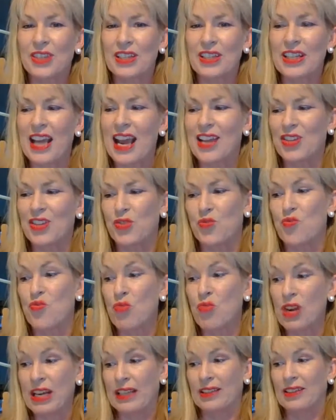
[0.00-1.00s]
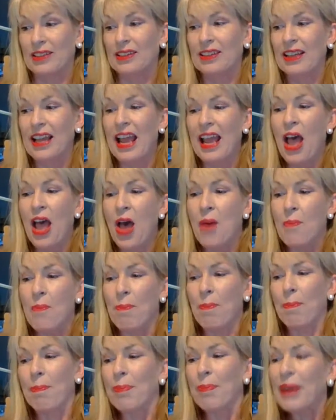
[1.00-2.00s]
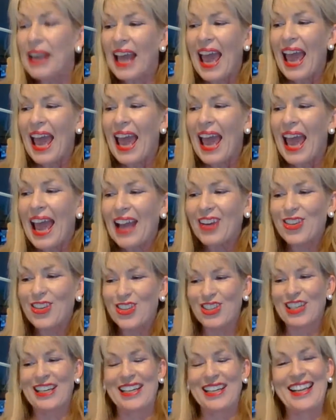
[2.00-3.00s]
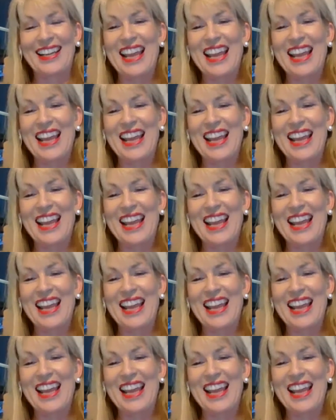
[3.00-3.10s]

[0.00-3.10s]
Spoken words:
it as real. But actually,